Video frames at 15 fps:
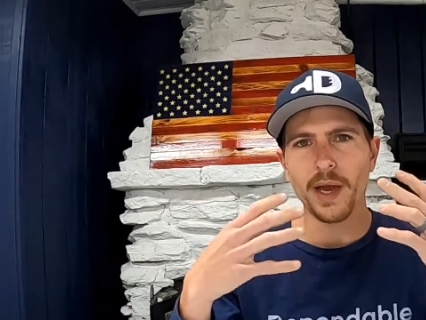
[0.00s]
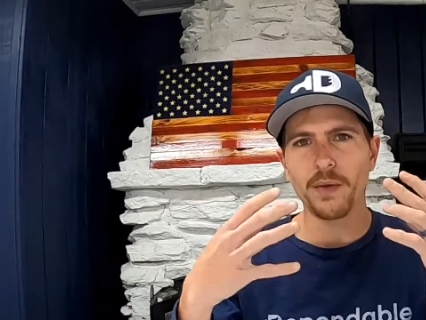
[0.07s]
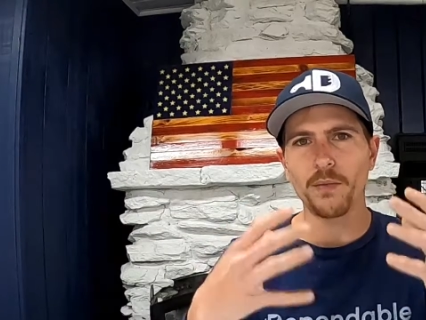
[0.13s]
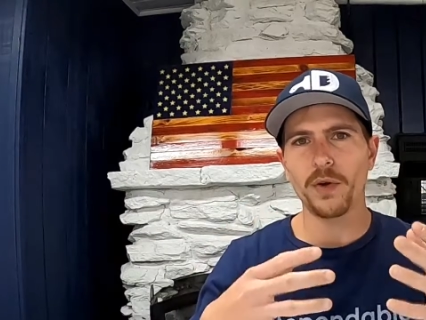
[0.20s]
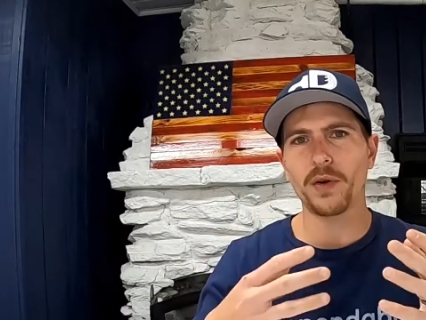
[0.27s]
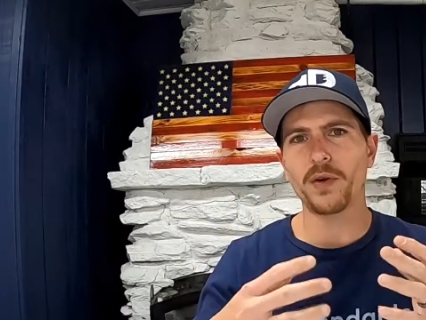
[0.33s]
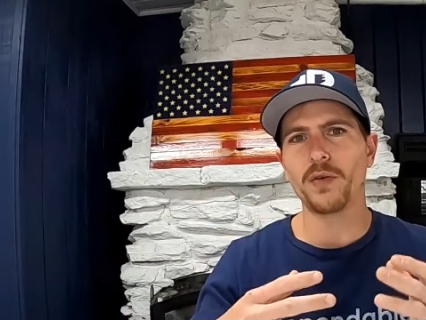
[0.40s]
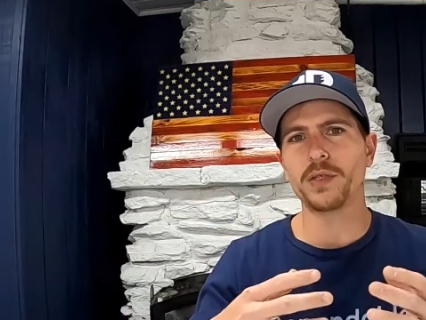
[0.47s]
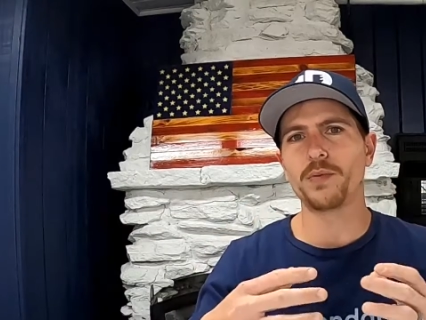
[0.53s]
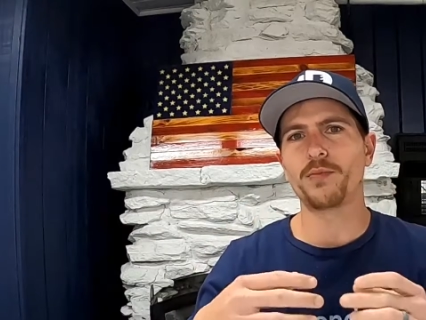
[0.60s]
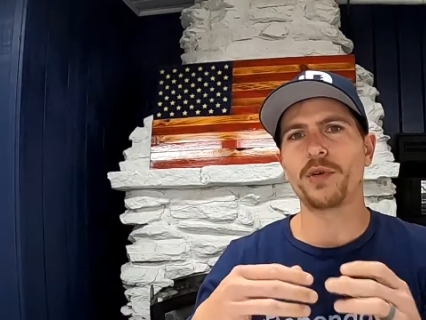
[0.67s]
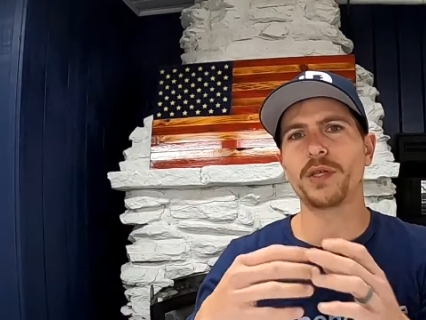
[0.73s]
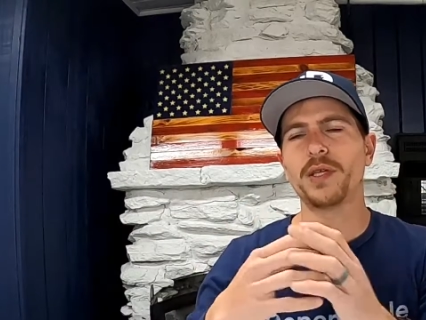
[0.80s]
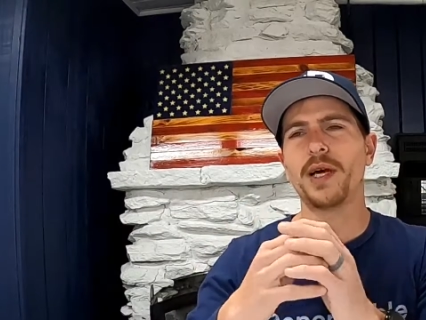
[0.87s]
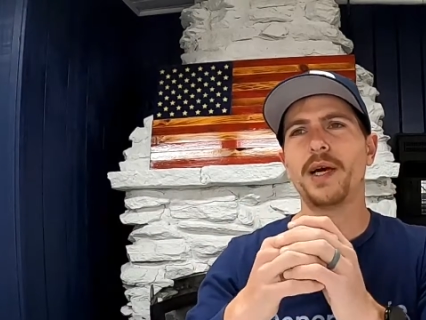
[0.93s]
and we're going to
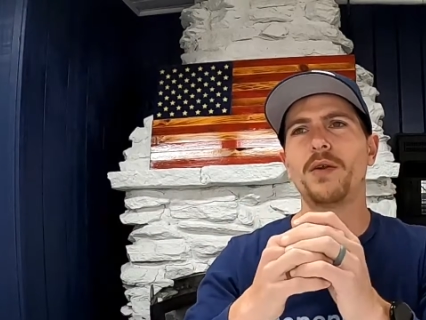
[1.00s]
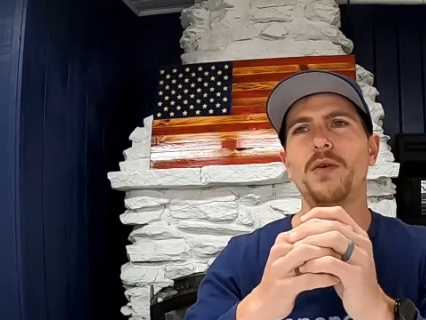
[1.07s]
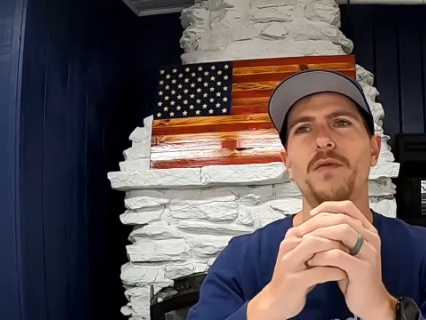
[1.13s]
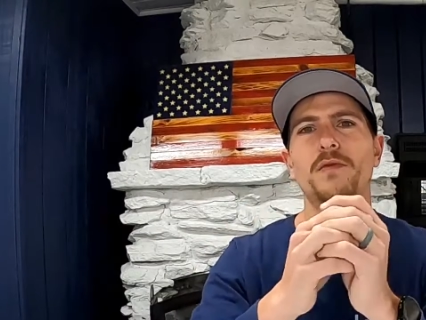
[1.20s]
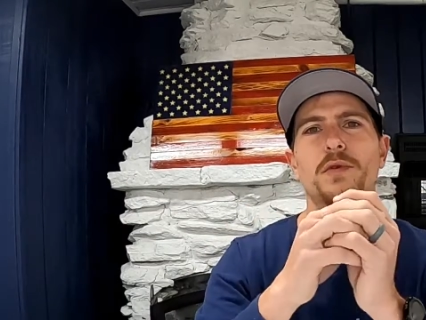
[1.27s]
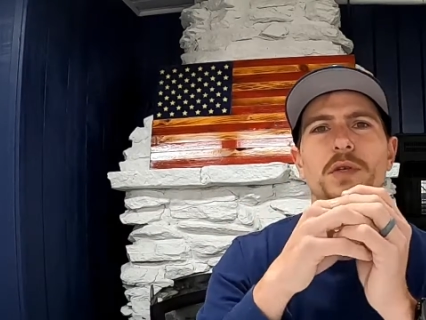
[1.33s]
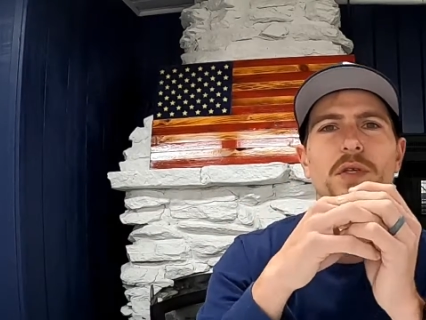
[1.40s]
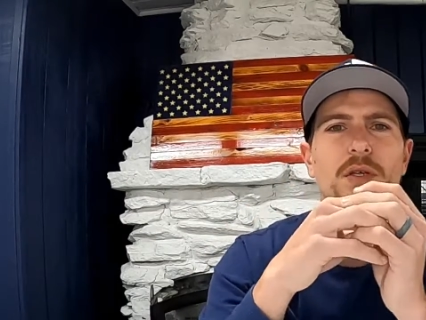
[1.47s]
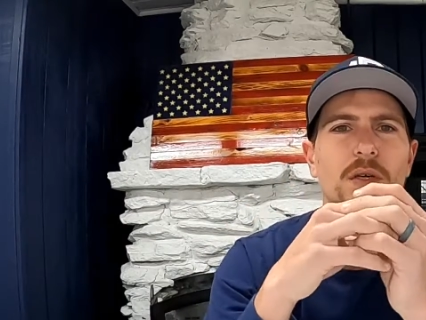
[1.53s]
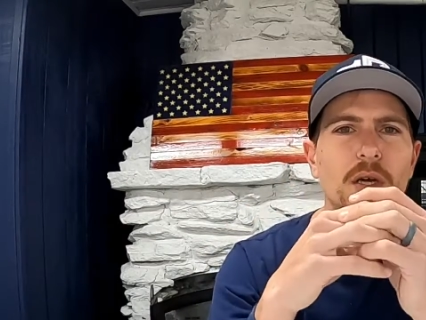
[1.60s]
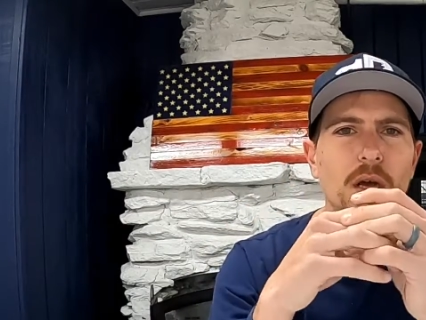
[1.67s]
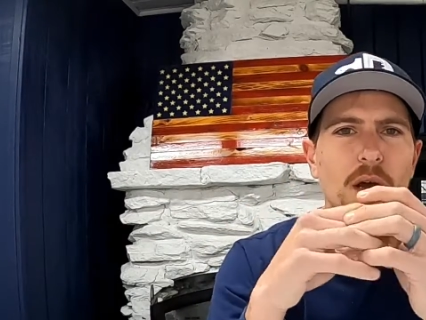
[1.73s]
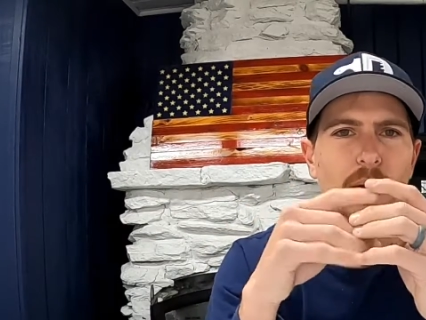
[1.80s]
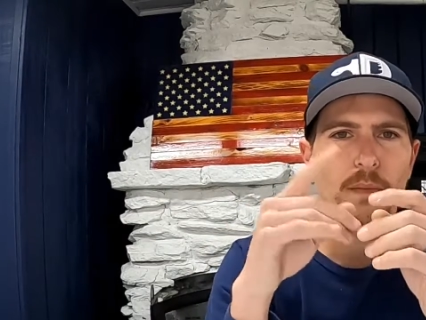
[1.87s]
bring that over to